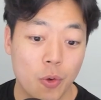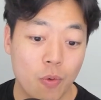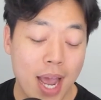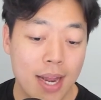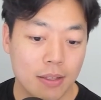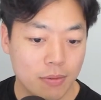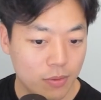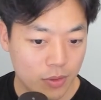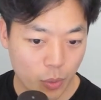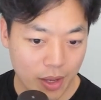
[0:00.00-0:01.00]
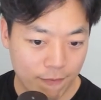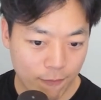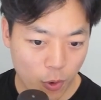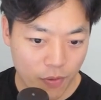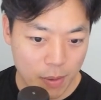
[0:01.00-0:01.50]
red? So we have
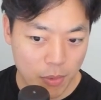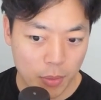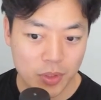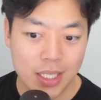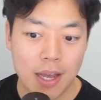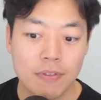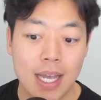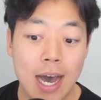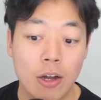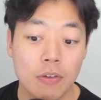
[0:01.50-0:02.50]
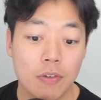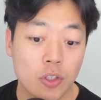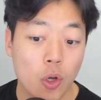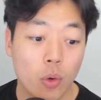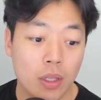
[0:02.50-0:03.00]
4 red marbles left out of a
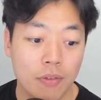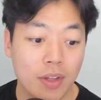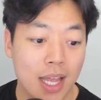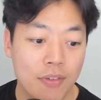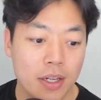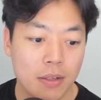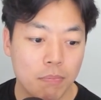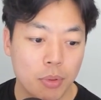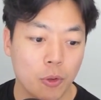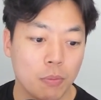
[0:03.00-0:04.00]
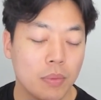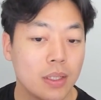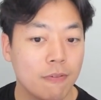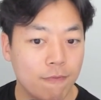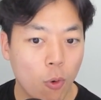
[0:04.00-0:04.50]
total of 11. Boom.
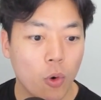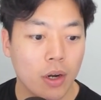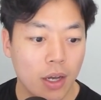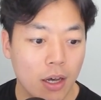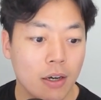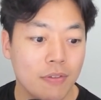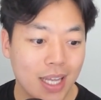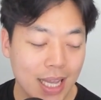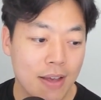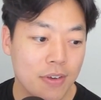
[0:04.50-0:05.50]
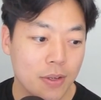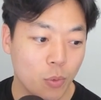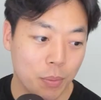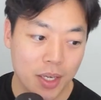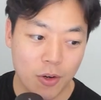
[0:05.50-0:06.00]
4 of 11
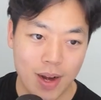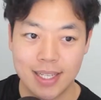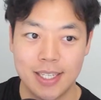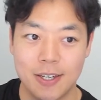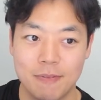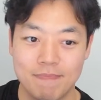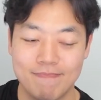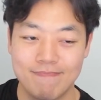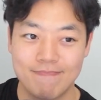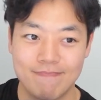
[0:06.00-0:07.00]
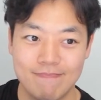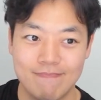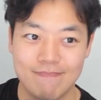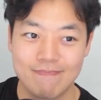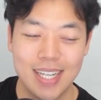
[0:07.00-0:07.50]
will be correct here.
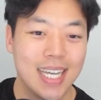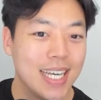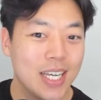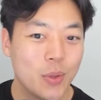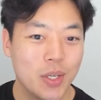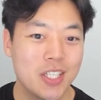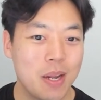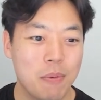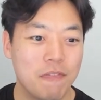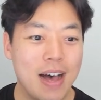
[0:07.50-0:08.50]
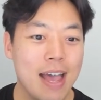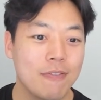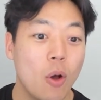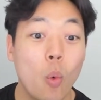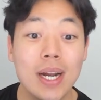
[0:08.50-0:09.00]
Question number 5.
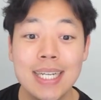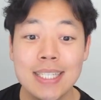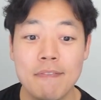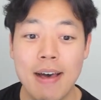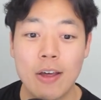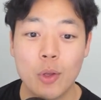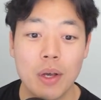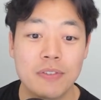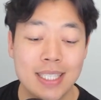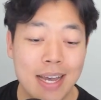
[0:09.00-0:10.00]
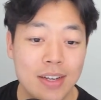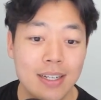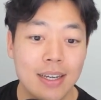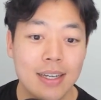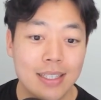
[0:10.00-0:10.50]
What is the value of
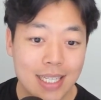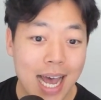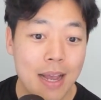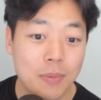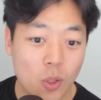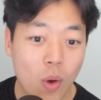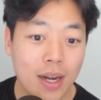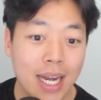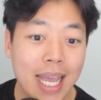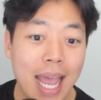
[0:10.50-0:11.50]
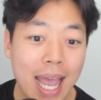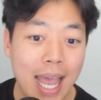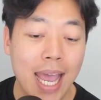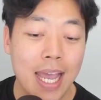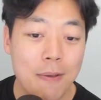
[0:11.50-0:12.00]
7 times quantity
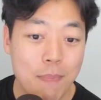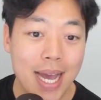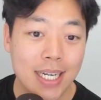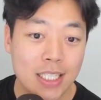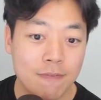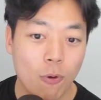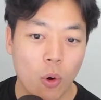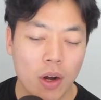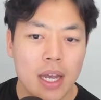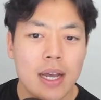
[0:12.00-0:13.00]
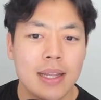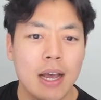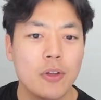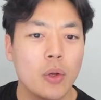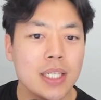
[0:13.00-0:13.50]
a minus 4?
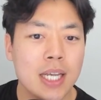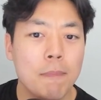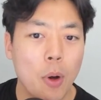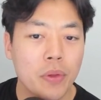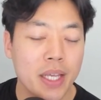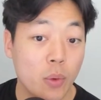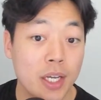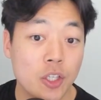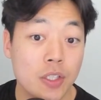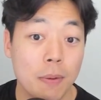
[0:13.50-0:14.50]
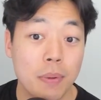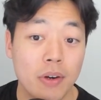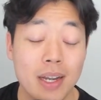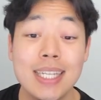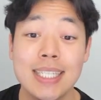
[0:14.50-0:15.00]
Now, notice how both equations up here
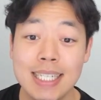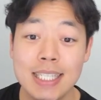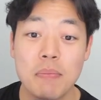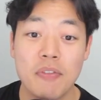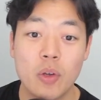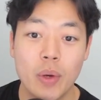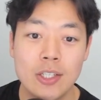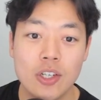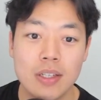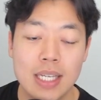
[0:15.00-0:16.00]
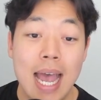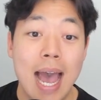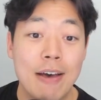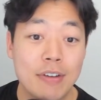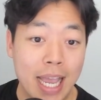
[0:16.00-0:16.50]
in the system of equations
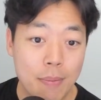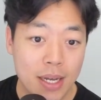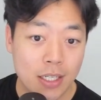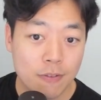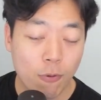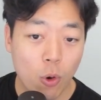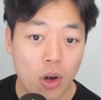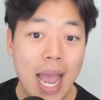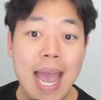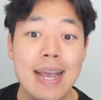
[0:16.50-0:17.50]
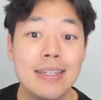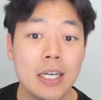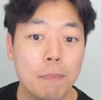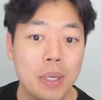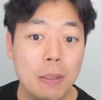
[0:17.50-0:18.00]
have an a minus 4 and
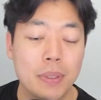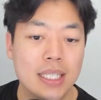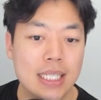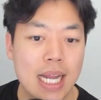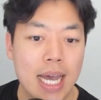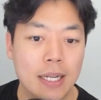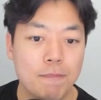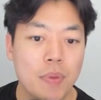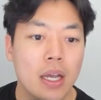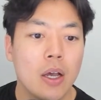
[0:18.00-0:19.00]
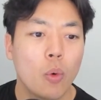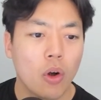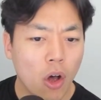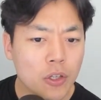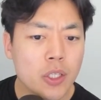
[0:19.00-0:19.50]
a b plus 9. We're
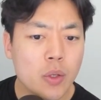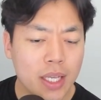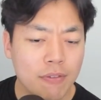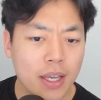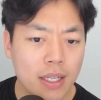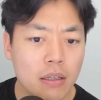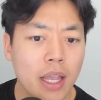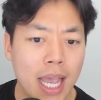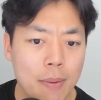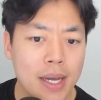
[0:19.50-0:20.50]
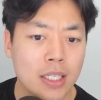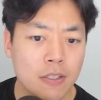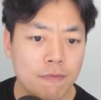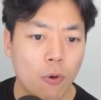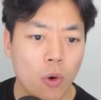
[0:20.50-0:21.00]
also given a minus
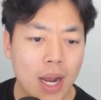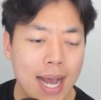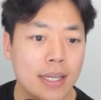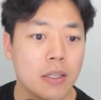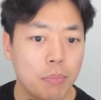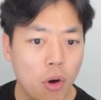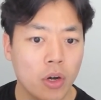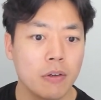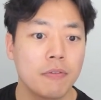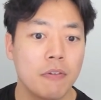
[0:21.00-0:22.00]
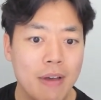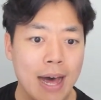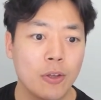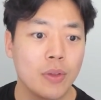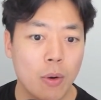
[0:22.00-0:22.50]
4 as a part of the
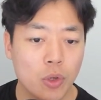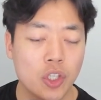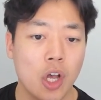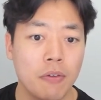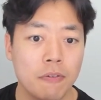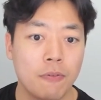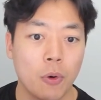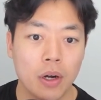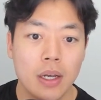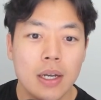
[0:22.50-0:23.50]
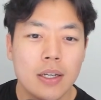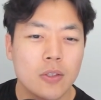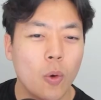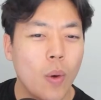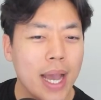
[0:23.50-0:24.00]
value that we're solving for.
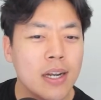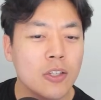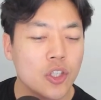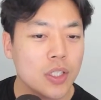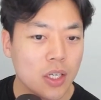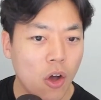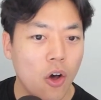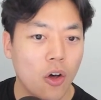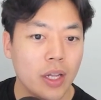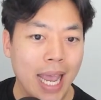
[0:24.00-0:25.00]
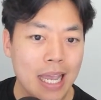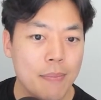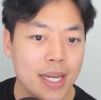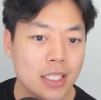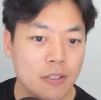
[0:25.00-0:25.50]
So why not just call a
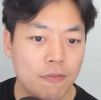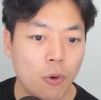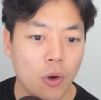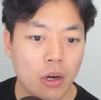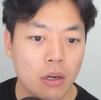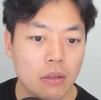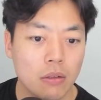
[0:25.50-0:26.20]
minus 4